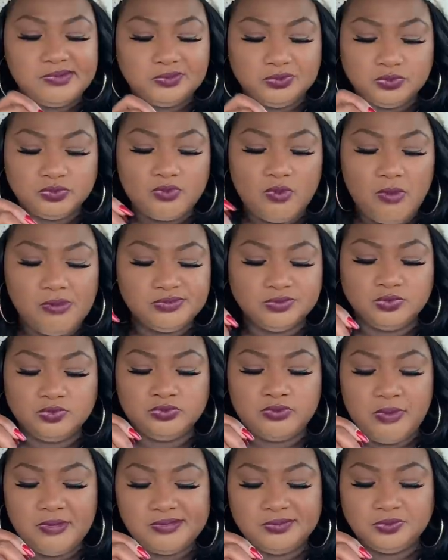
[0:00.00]

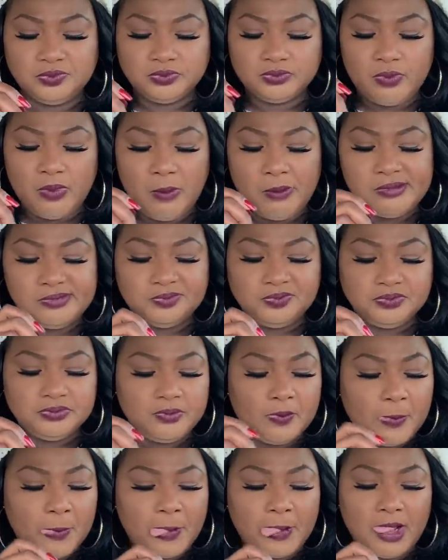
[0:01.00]
Mm-hmm.
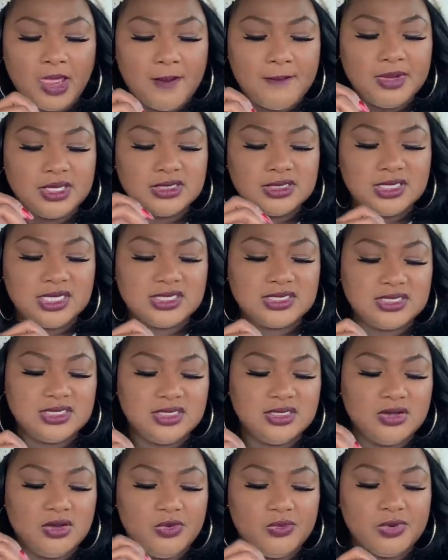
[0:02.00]
But that's
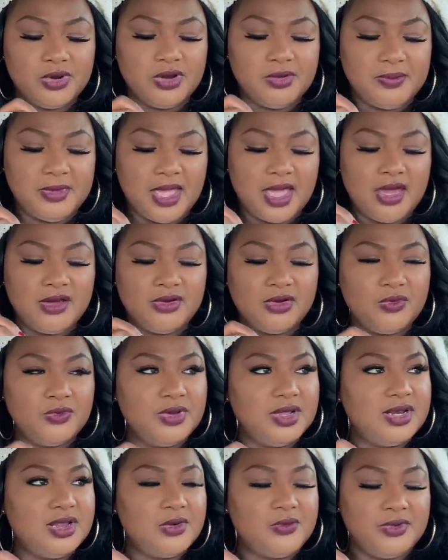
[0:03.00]
still gonna worry me. I don't know
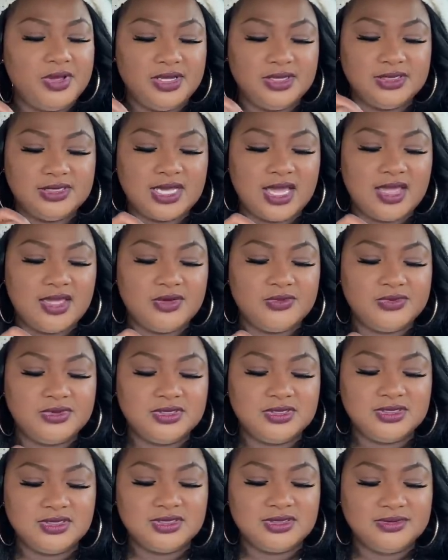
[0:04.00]
what that weight diet
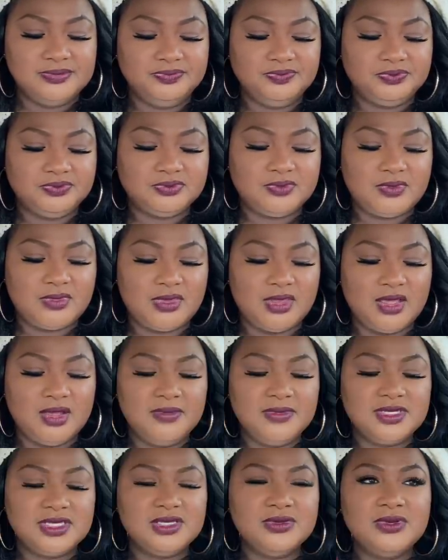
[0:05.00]
was.
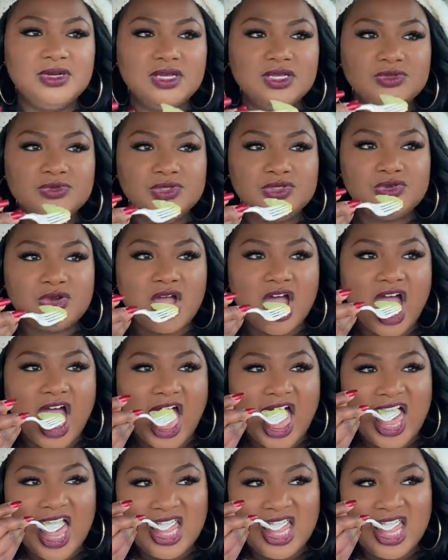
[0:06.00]
Let me see what else we tried.